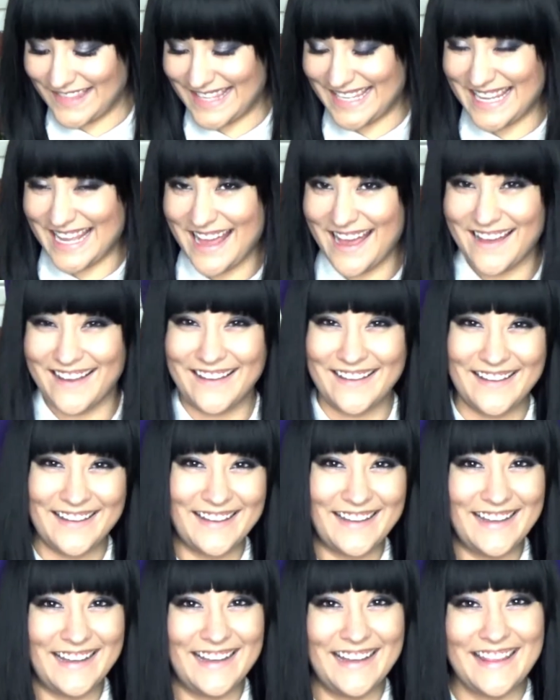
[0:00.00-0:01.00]
Yeah.
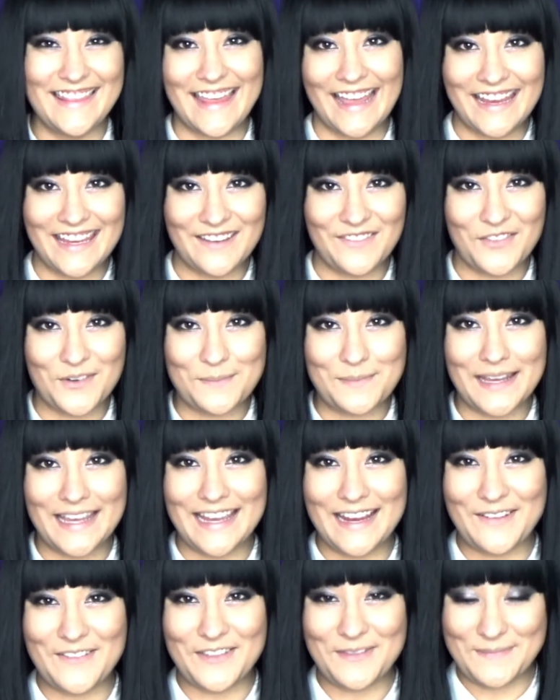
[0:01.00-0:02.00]
Thank you for
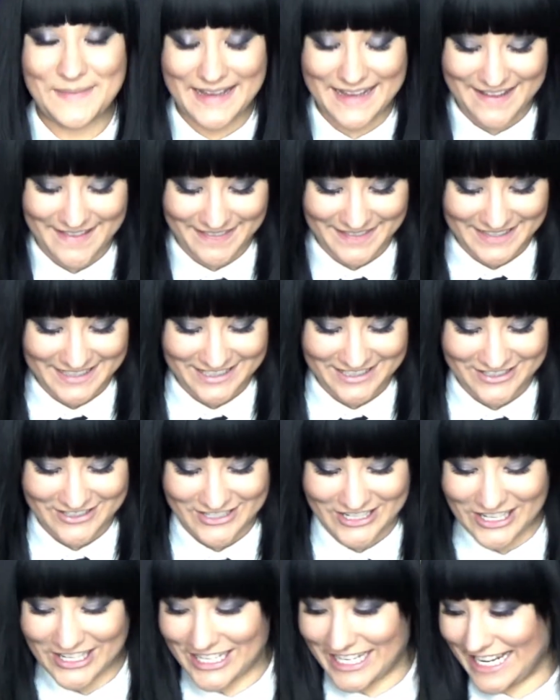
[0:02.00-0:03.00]
being with me on this
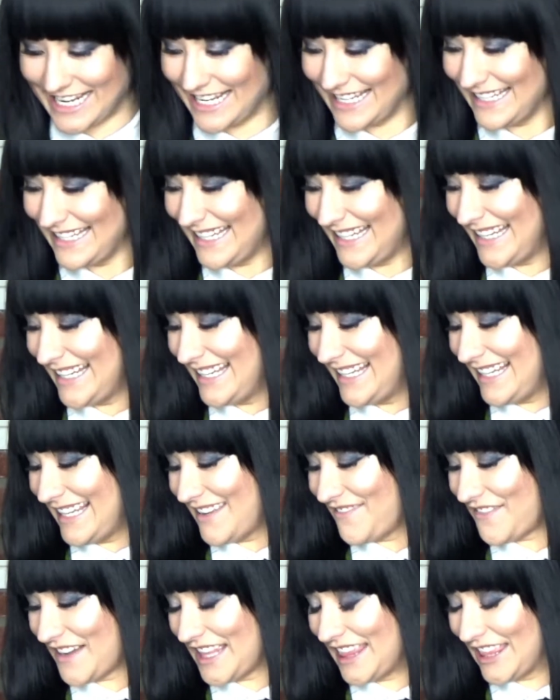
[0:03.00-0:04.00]
journey.
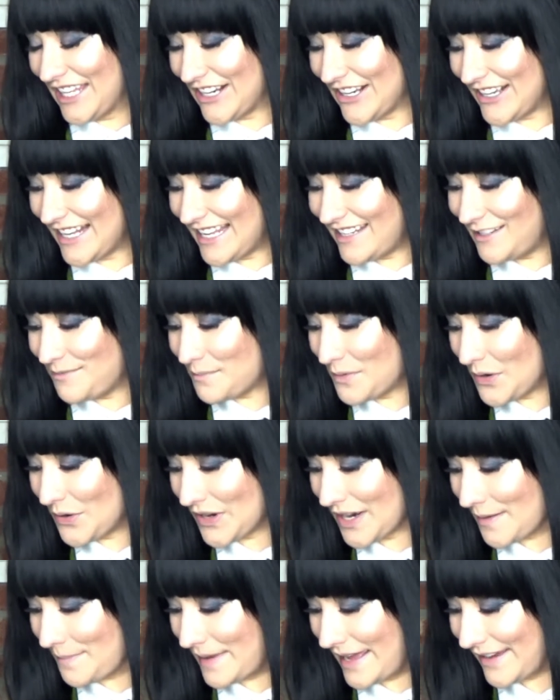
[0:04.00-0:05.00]
If I learn any
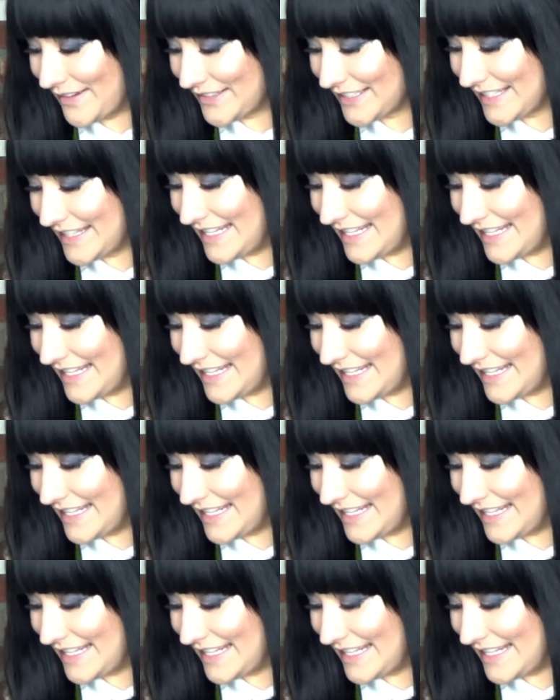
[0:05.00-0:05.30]
more about